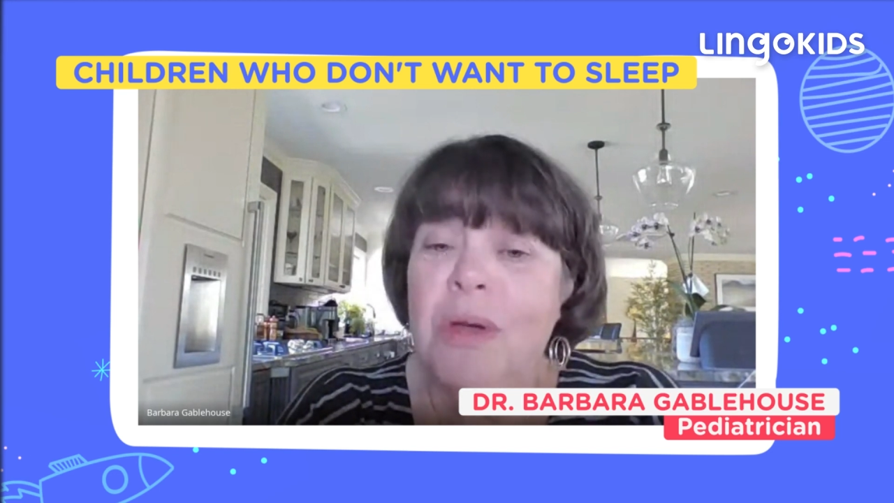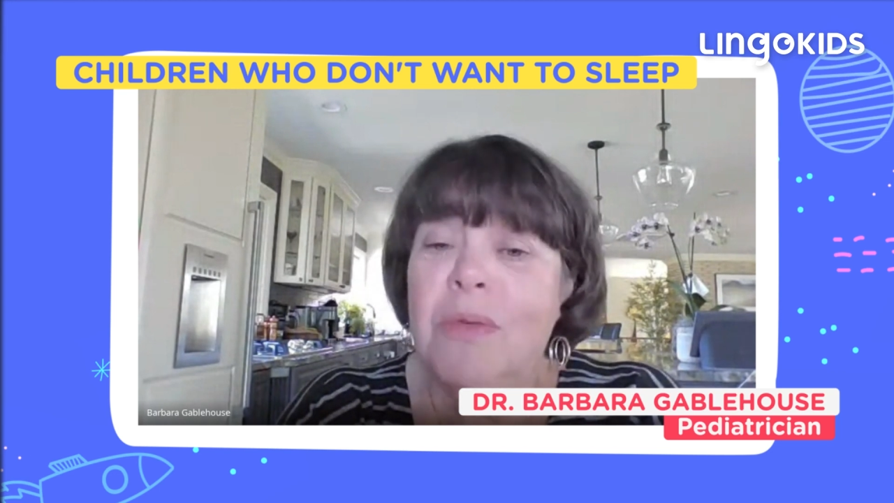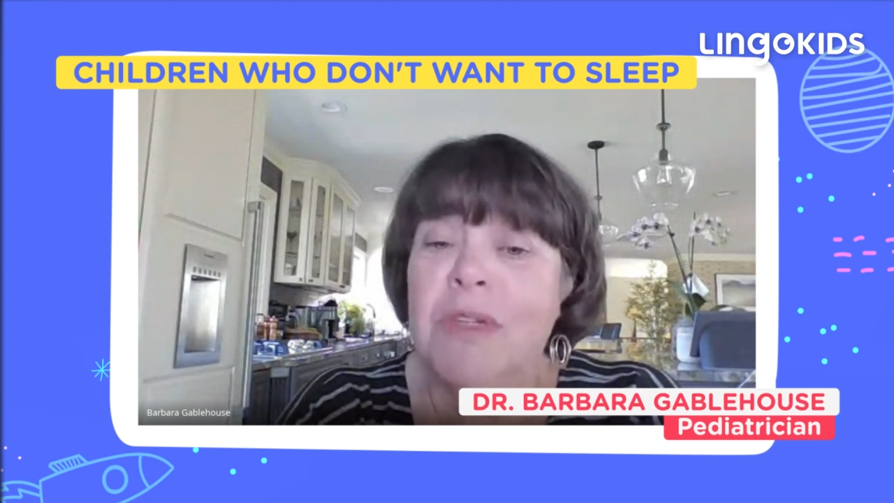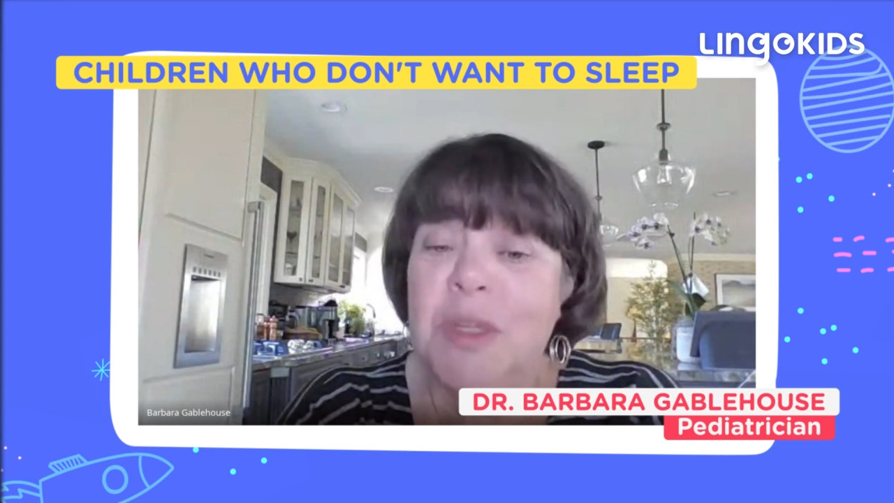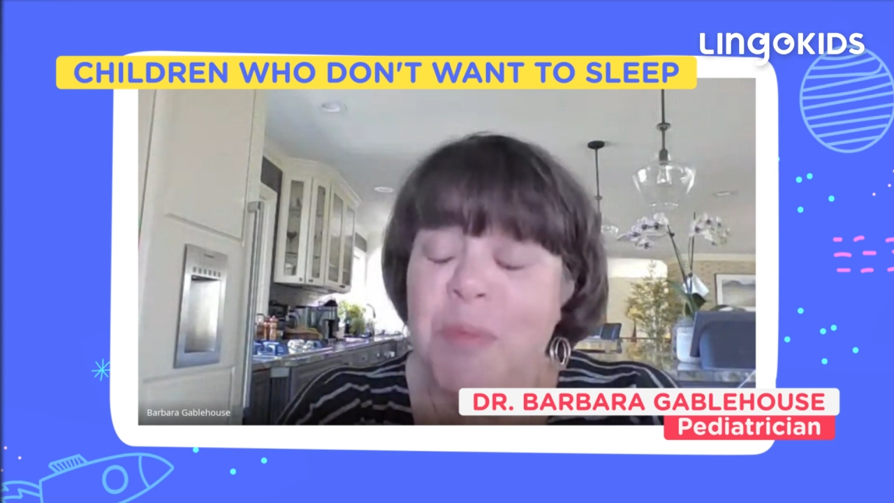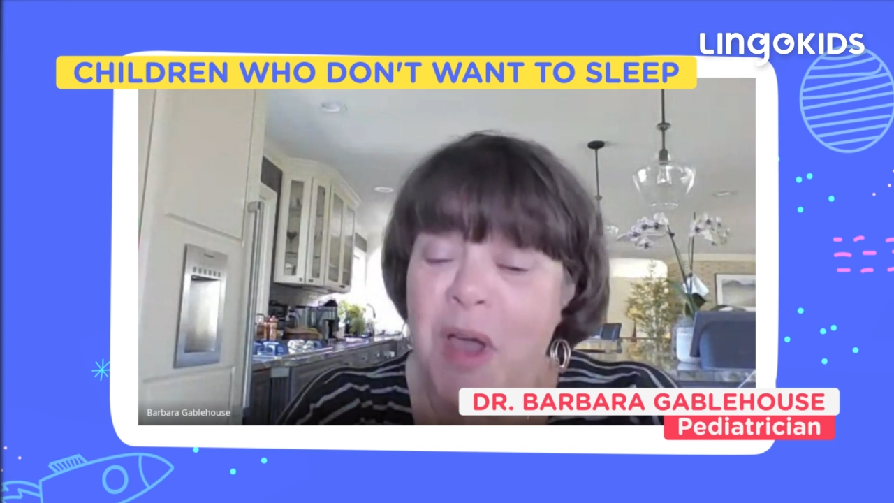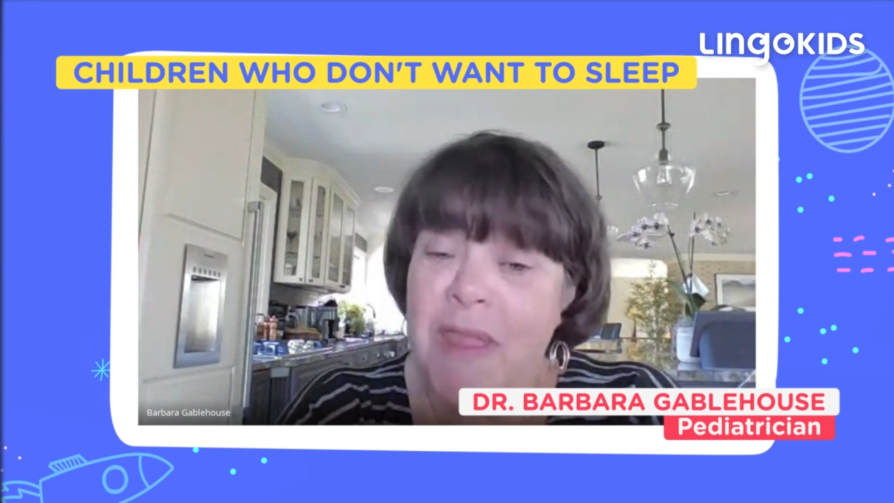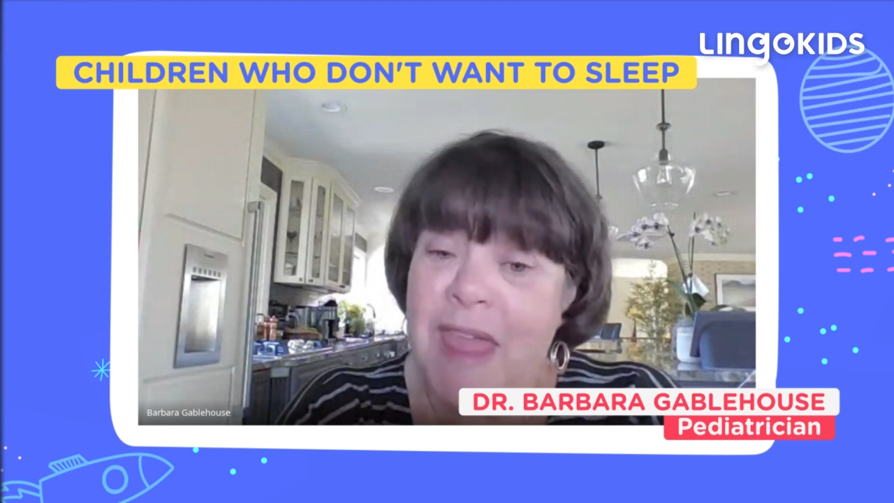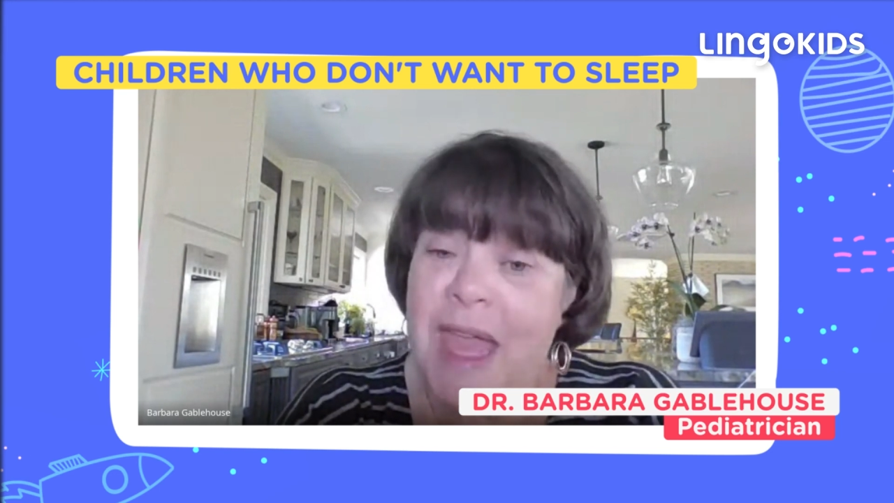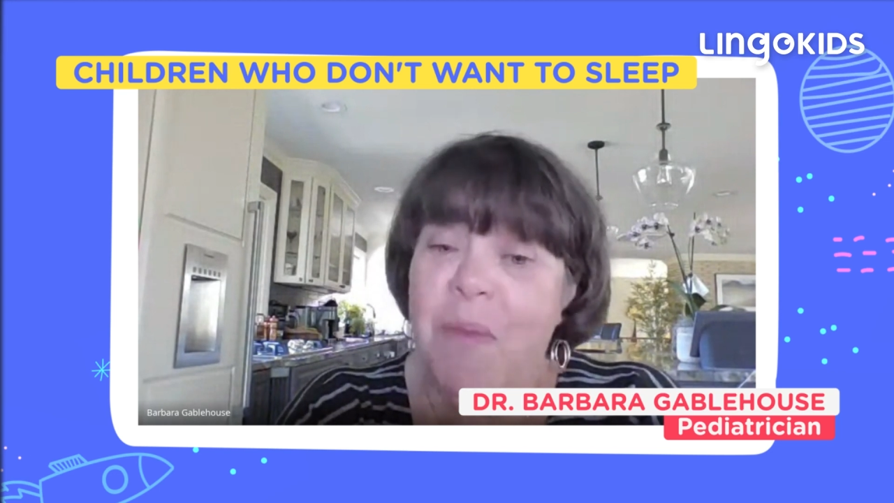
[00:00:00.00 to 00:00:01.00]
respond
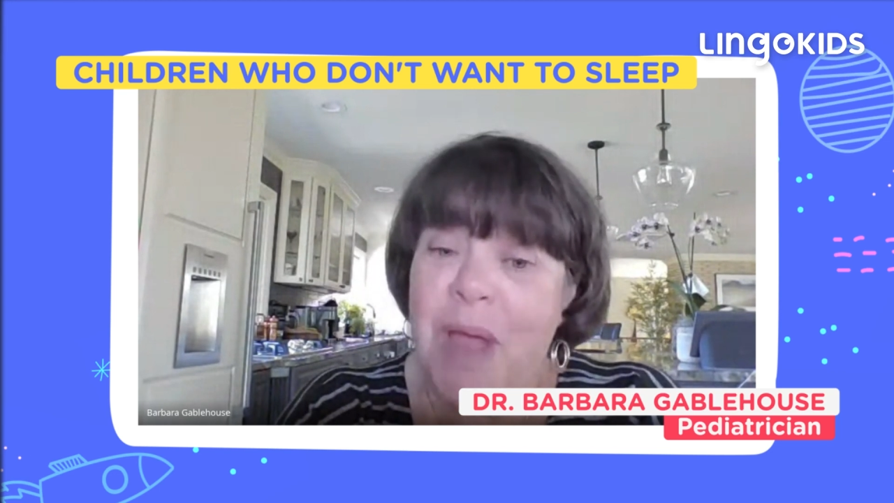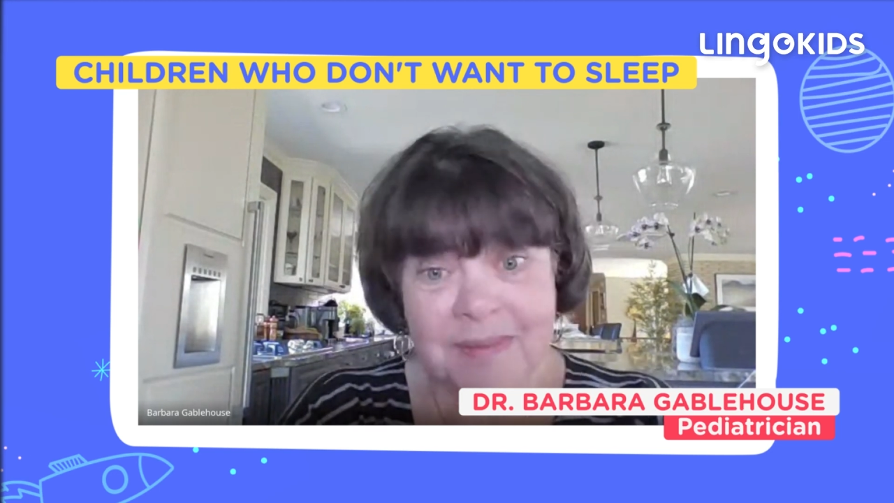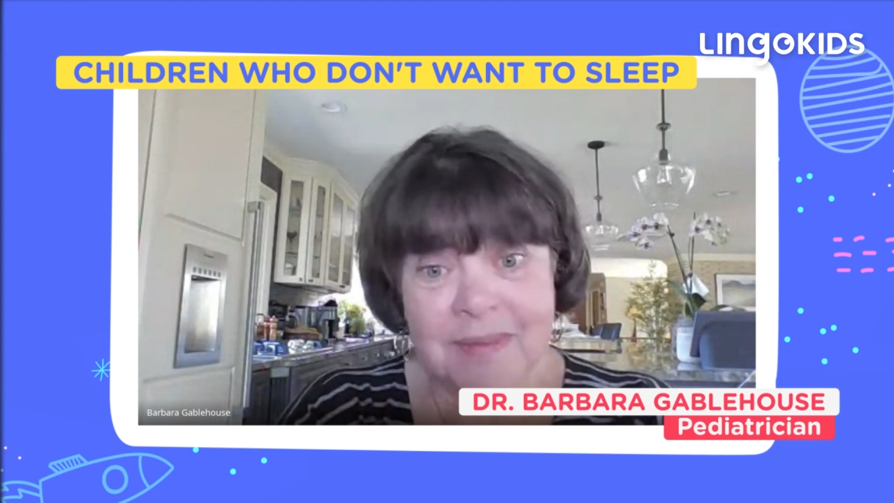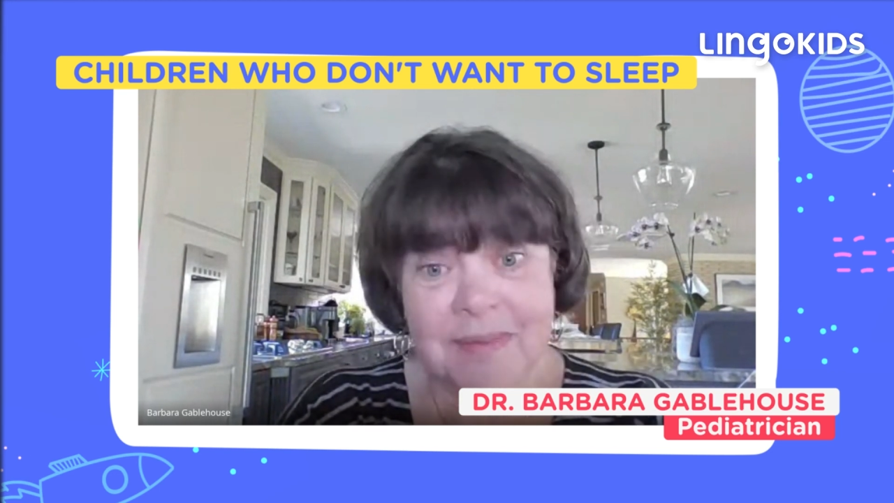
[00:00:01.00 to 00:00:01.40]
that way.